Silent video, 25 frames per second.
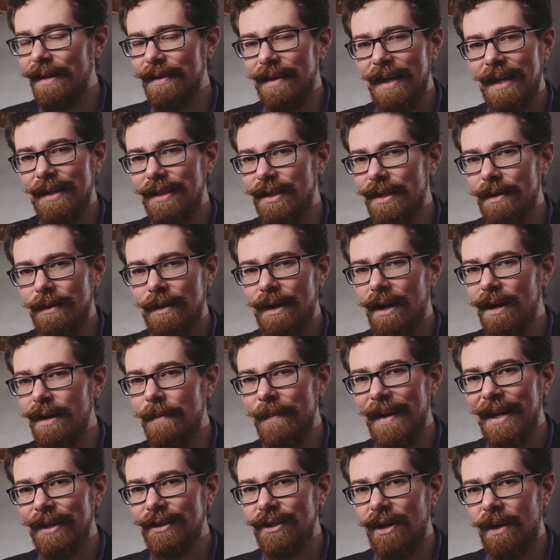That's the kind of
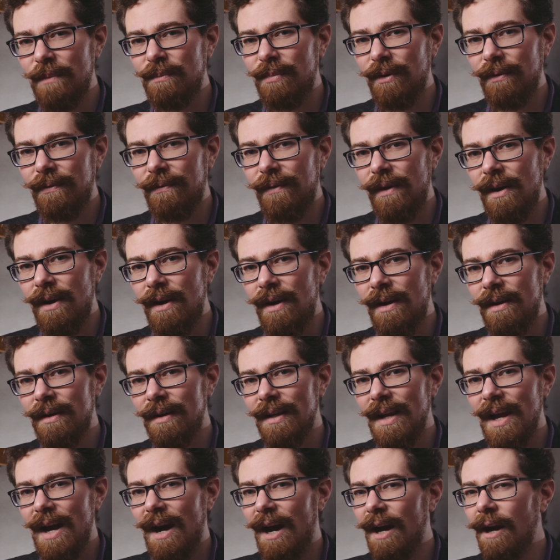mouse I prefer.
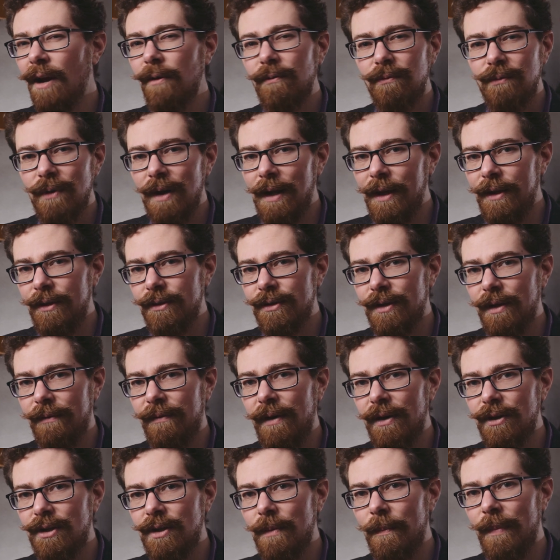I don't really use the
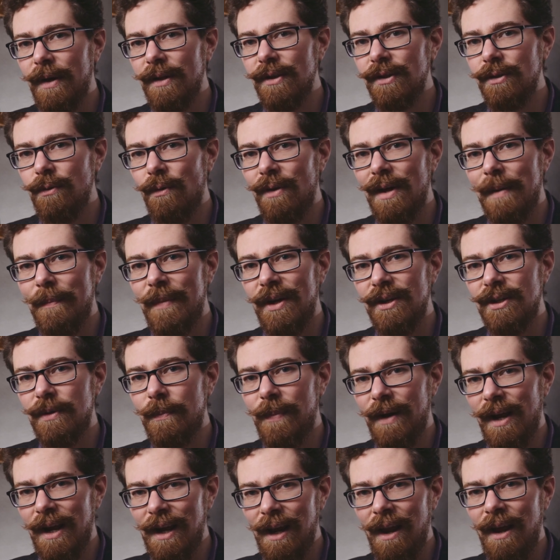function buttons all that much,
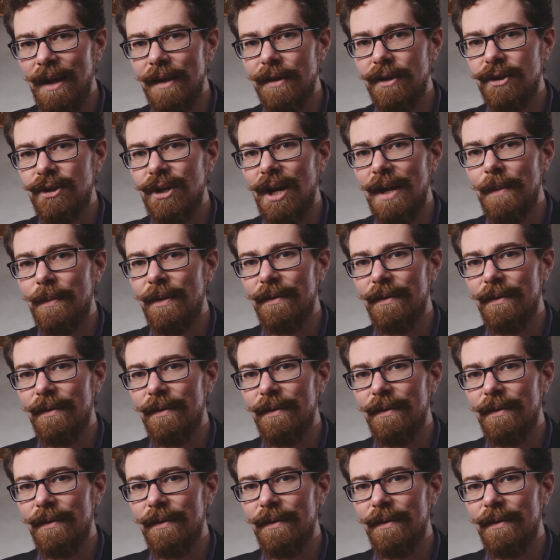but I like the shape